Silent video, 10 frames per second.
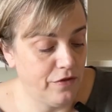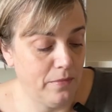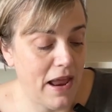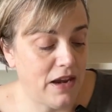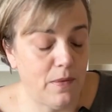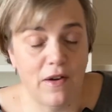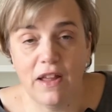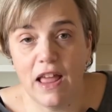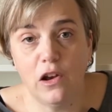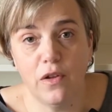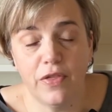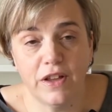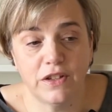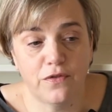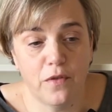anywhere. I get a lot of
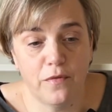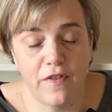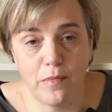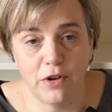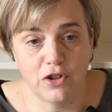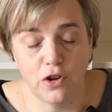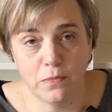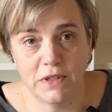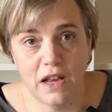things from fabric shops.